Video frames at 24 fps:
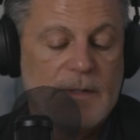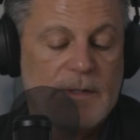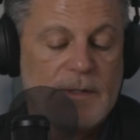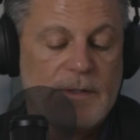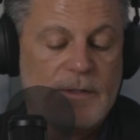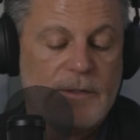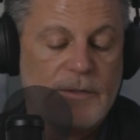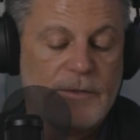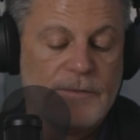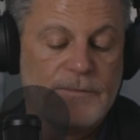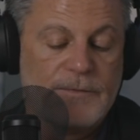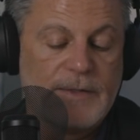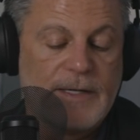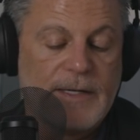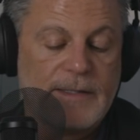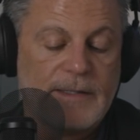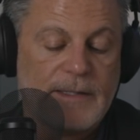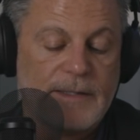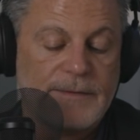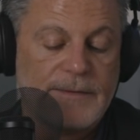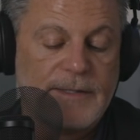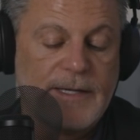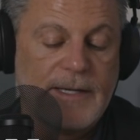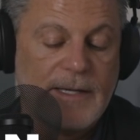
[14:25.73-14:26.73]
You've got
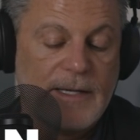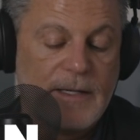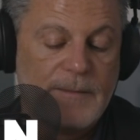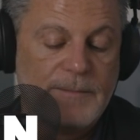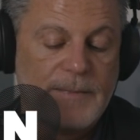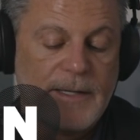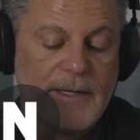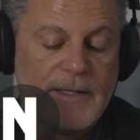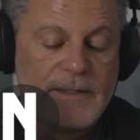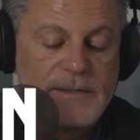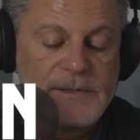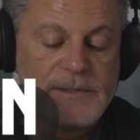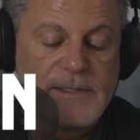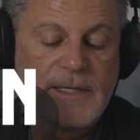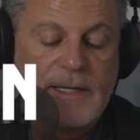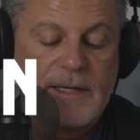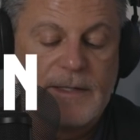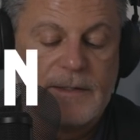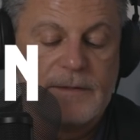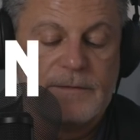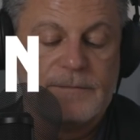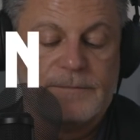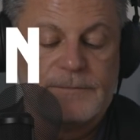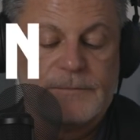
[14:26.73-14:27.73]
on the handbag
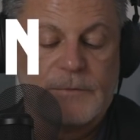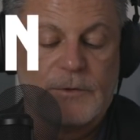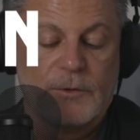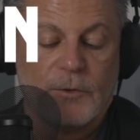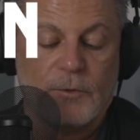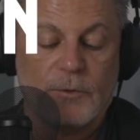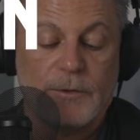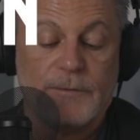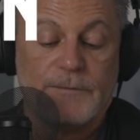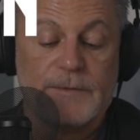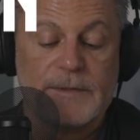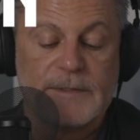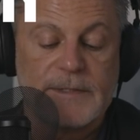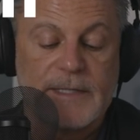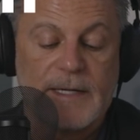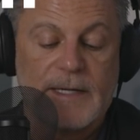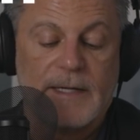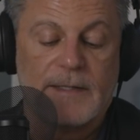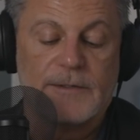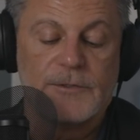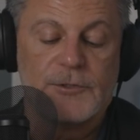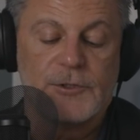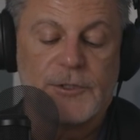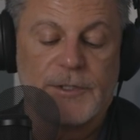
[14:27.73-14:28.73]
side, Louis
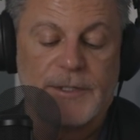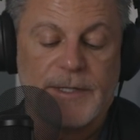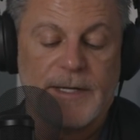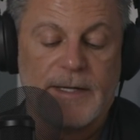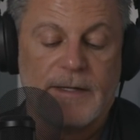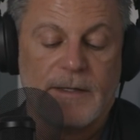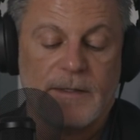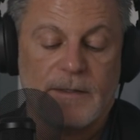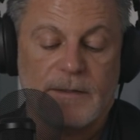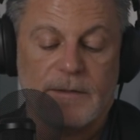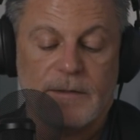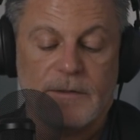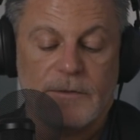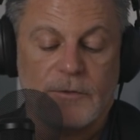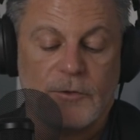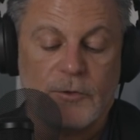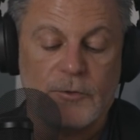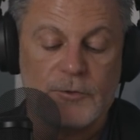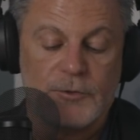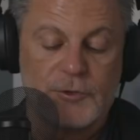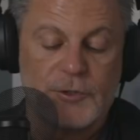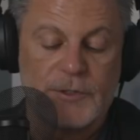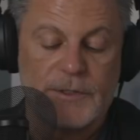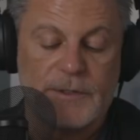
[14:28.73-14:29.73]
Vuitton, Chanel,
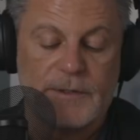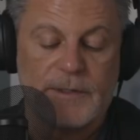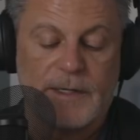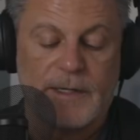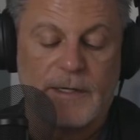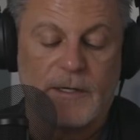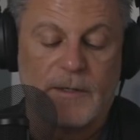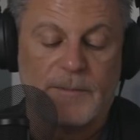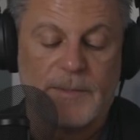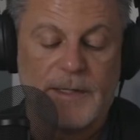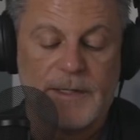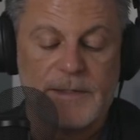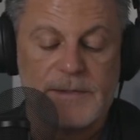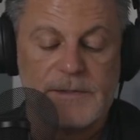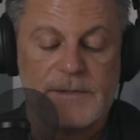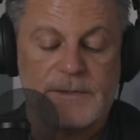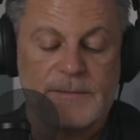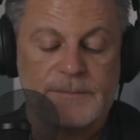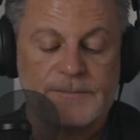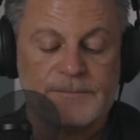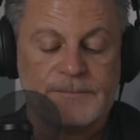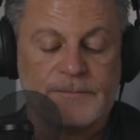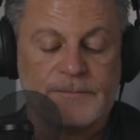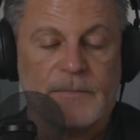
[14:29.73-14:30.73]
Gucci, Hermes,
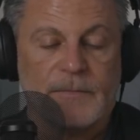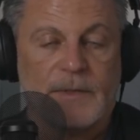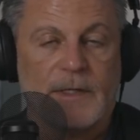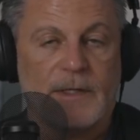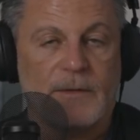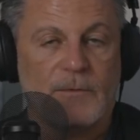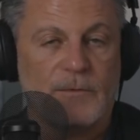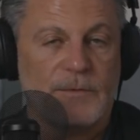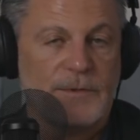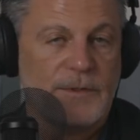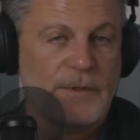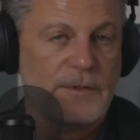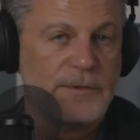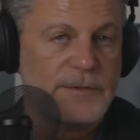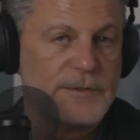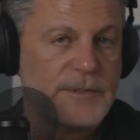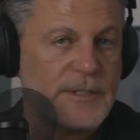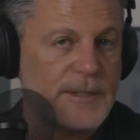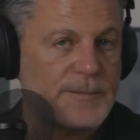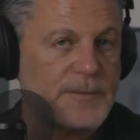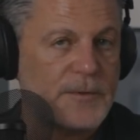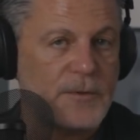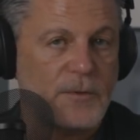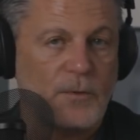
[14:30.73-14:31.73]
and your
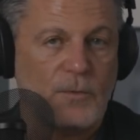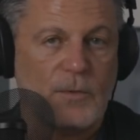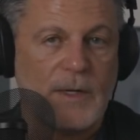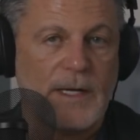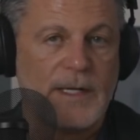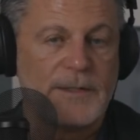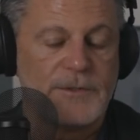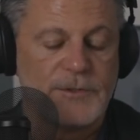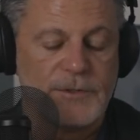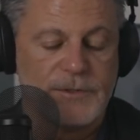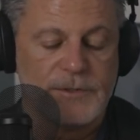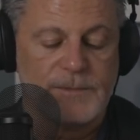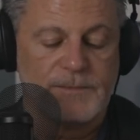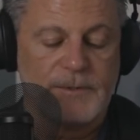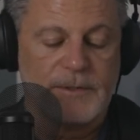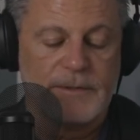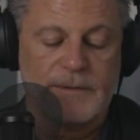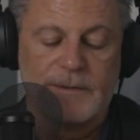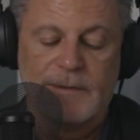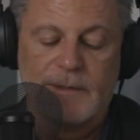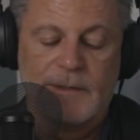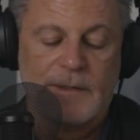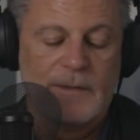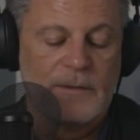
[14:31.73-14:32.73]
typical watches, but
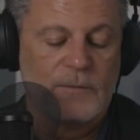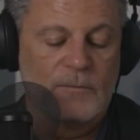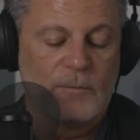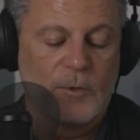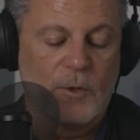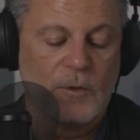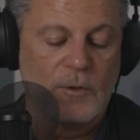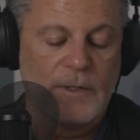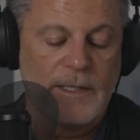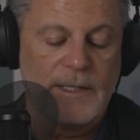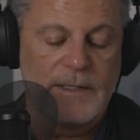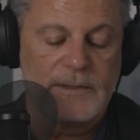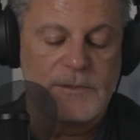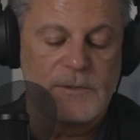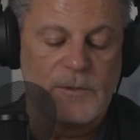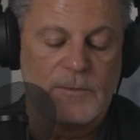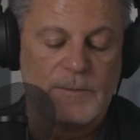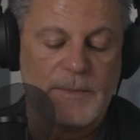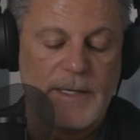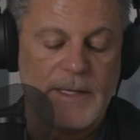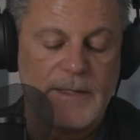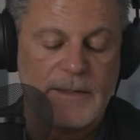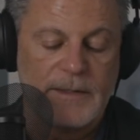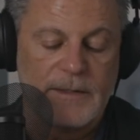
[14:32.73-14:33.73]
Rolex,
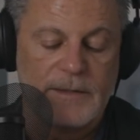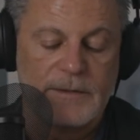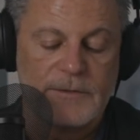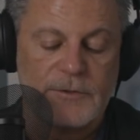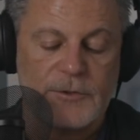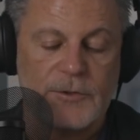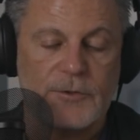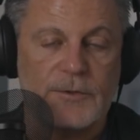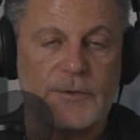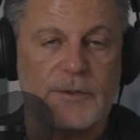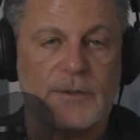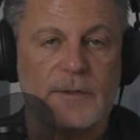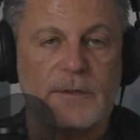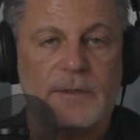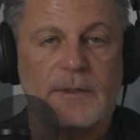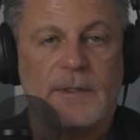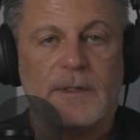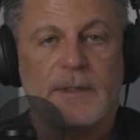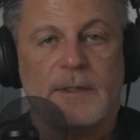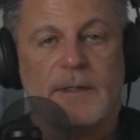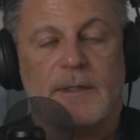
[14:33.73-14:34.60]
Omega, Tudor.